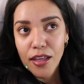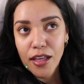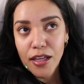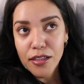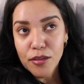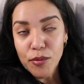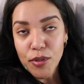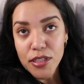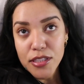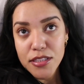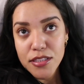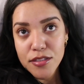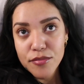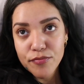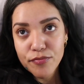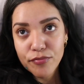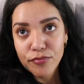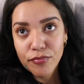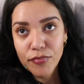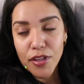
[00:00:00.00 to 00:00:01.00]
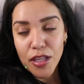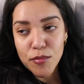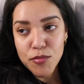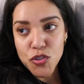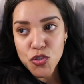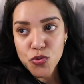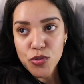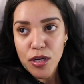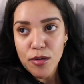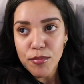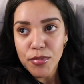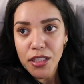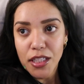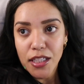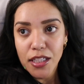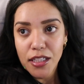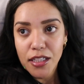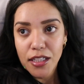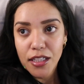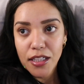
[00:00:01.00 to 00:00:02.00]
Anyways, I'm just
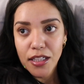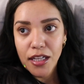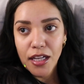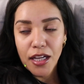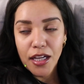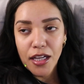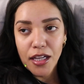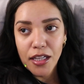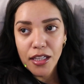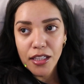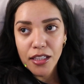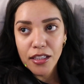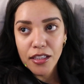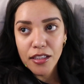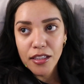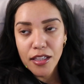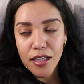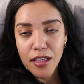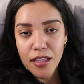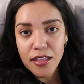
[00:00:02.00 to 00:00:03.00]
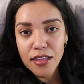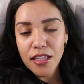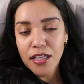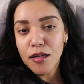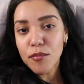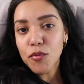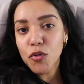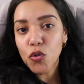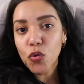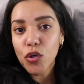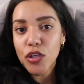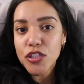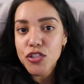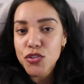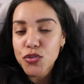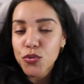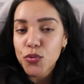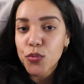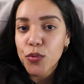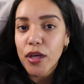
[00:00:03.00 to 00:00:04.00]
rambling. I, I think I'm going
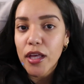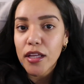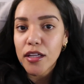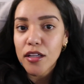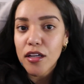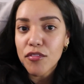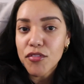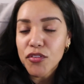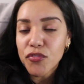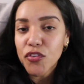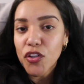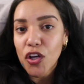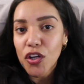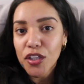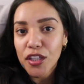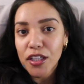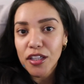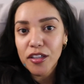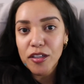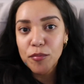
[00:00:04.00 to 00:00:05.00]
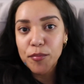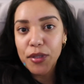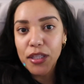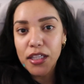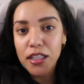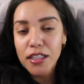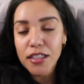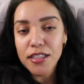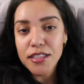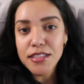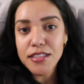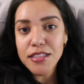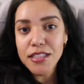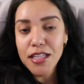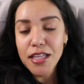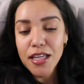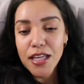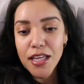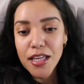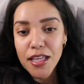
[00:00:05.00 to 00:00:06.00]
to end off the vlog here because
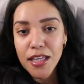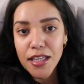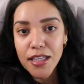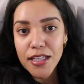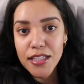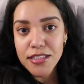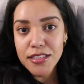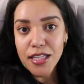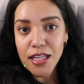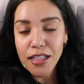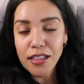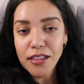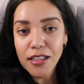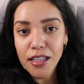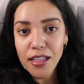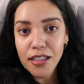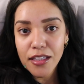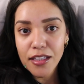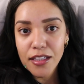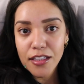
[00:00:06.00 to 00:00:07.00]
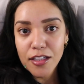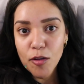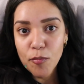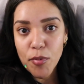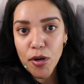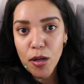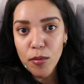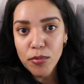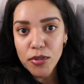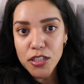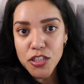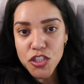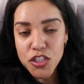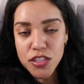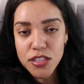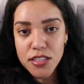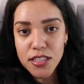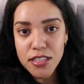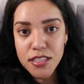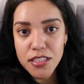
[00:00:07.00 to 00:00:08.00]
it's getting late and I'll probably
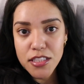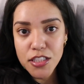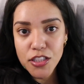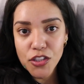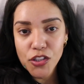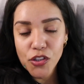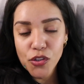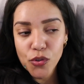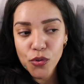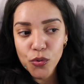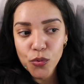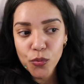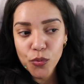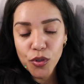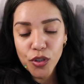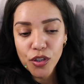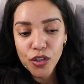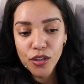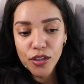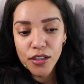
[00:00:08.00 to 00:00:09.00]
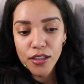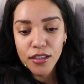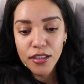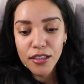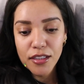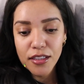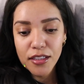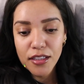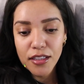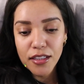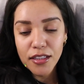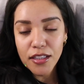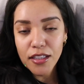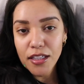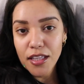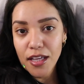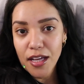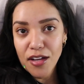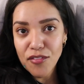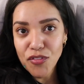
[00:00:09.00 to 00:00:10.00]
just continue
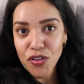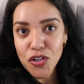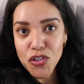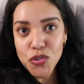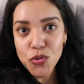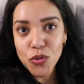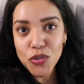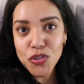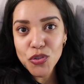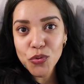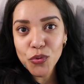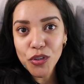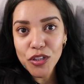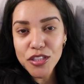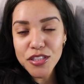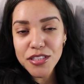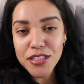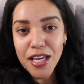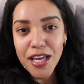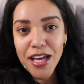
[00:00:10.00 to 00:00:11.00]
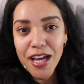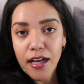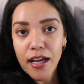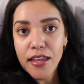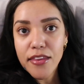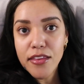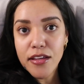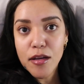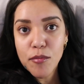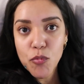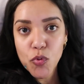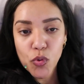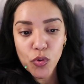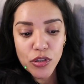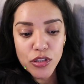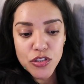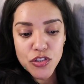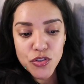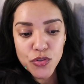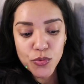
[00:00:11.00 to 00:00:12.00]
looking at virtual tours think I'm
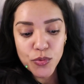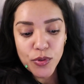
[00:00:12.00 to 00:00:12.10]
going to